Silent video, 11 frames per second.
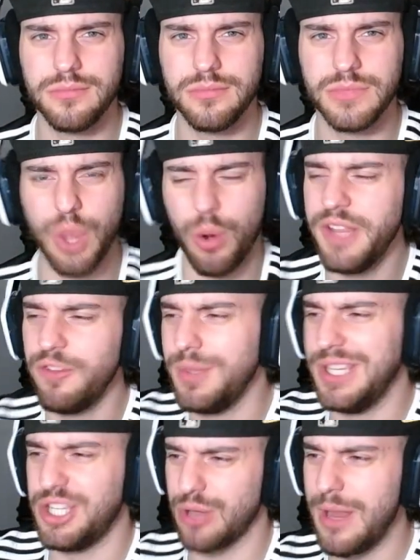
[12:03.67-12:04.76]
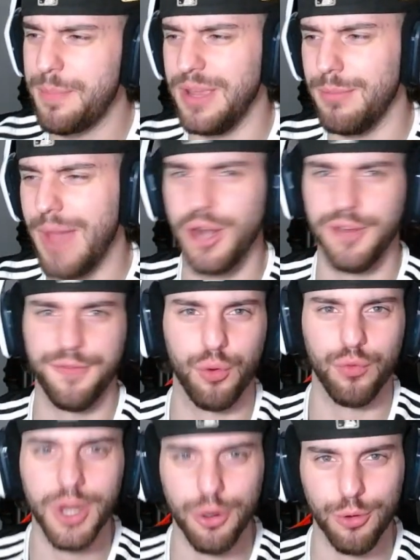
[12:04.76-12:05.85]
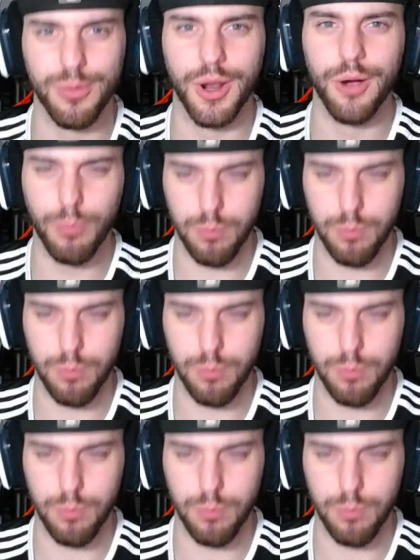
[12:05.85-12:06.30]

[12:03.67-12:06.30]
Don't even be tripping about it for real, bro.